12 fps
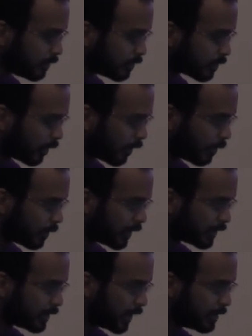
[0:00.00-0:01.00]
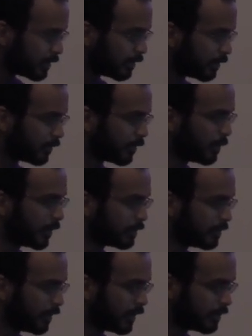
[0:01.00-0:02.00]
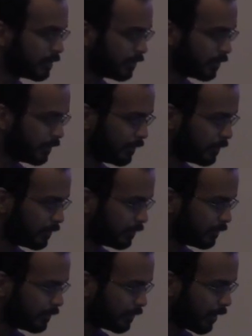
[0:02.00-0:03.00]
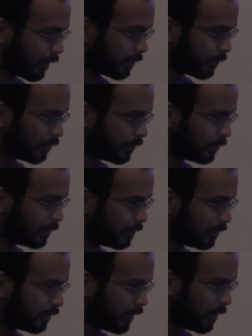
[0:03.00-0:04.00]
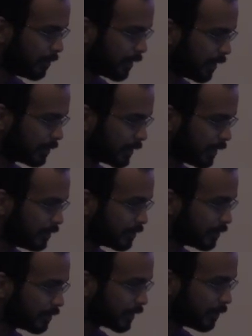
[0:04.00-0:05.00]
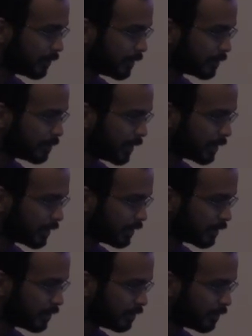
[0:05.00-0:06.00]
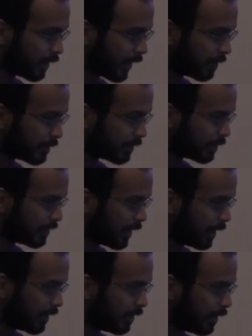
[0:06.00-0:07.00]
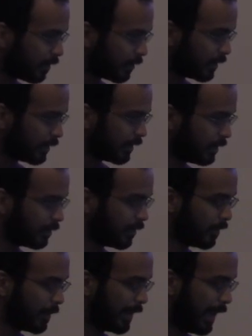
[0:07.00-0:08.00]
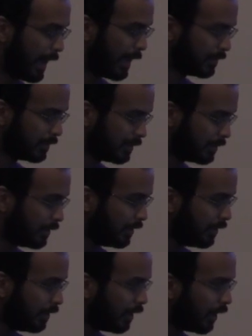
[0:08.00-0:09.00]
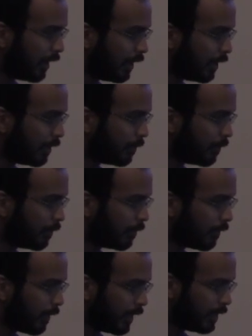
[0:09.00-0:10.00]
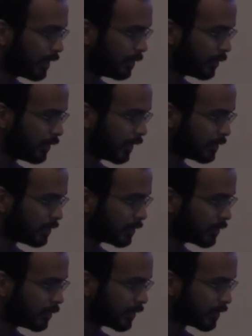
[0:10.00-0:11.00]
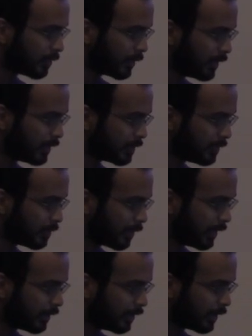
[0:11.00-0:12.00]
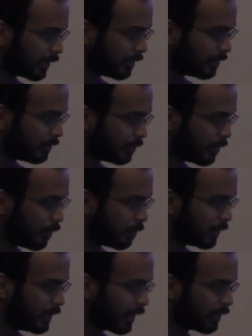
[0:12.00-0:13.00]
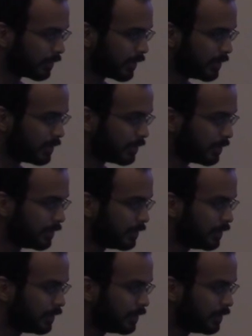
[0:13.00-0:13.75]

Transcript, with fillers: so extends iterative robot, so you guys know if you've gone through AP Comp you should know what that means. Basically, it allows it to take in everything that robot has. Uh, anytime you're not sure where something is, if you right-click and do Open Declaration,